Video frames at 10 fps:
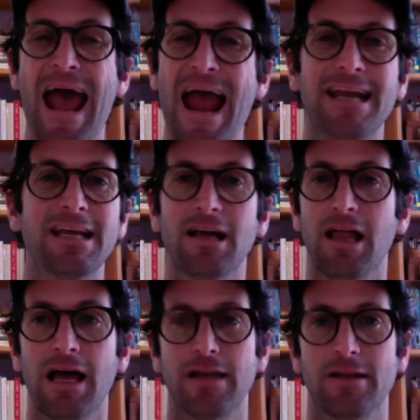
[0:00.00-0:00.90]
any
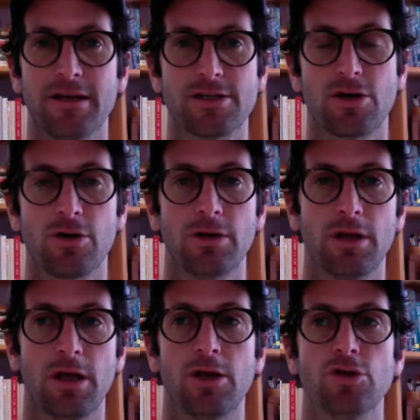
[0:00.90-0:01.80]
client that is
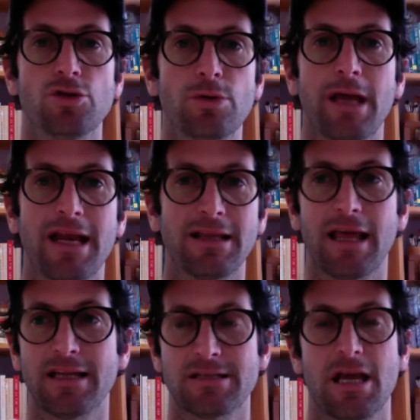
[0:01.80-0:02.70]
currently doing any
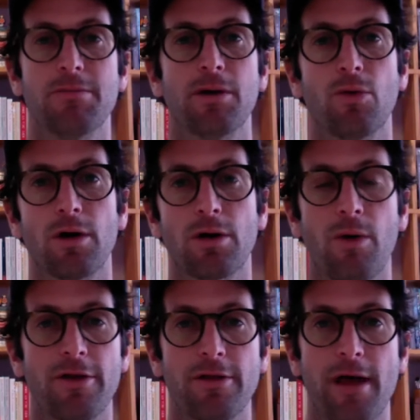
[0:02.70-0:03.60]
landscaping work,
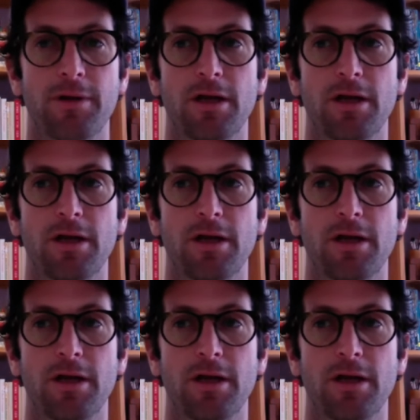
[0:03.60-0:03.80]
whether that